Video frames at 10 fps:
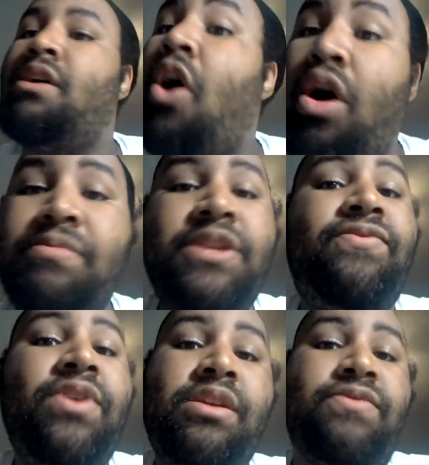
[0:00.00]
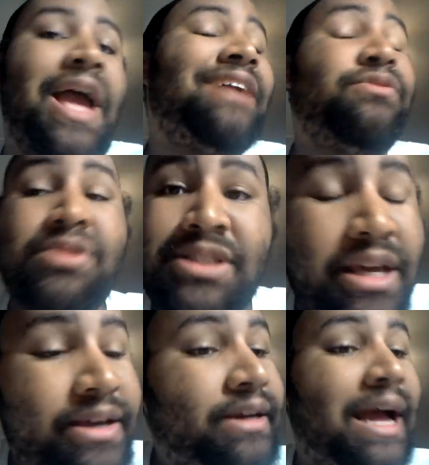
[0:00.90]
Call me to forgive you. I don't
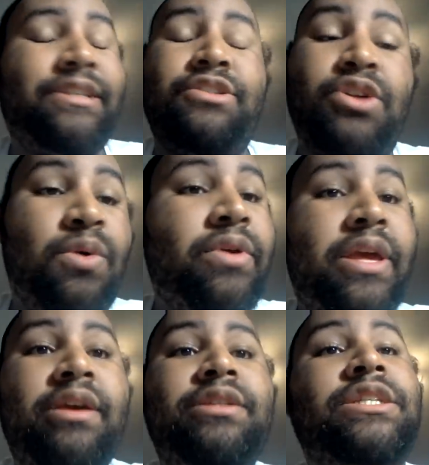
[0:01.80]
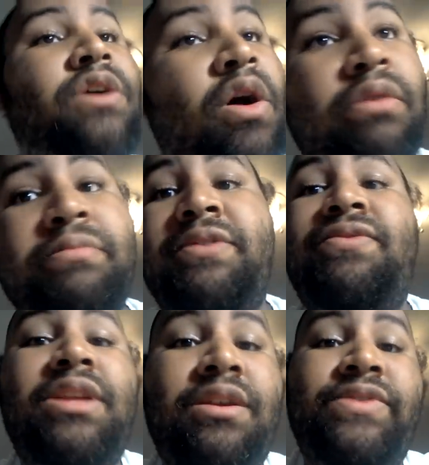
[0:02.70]
care. Just call me to
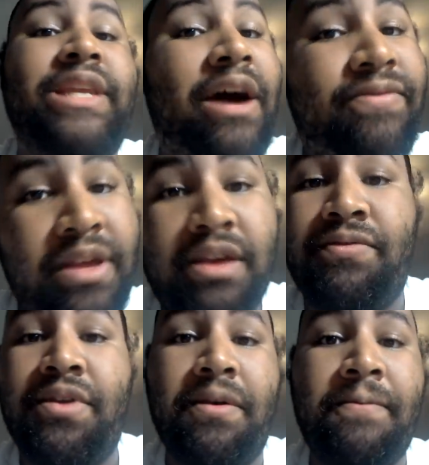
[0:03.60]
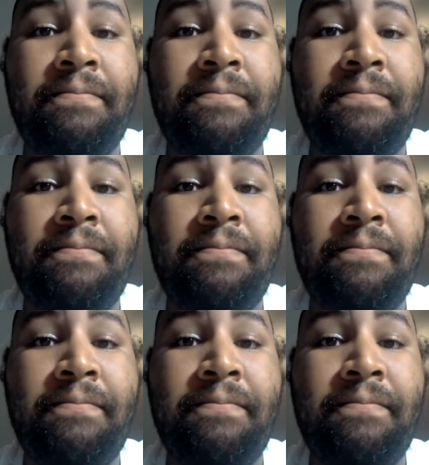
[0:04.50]
forgive you and I'll forgive you.